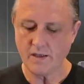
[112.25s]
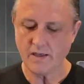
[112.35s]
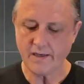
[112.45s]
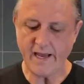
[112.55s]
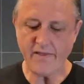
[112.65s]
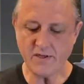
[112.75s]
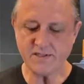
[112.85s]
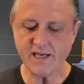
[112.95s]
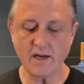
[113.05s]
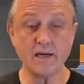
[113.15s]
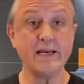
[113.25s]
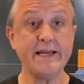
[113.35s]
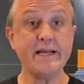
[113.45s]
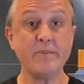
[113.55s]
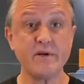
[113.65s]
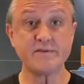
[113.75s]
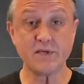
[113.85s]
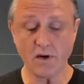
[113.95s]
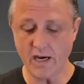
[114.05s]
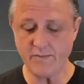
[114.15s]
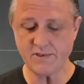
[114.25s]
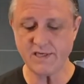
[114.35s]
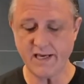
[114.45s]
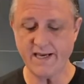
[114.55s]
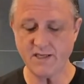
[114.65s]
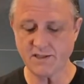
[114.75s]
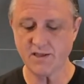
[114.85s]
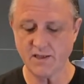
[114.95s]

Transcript: Now that it's had a little bit of time to heat,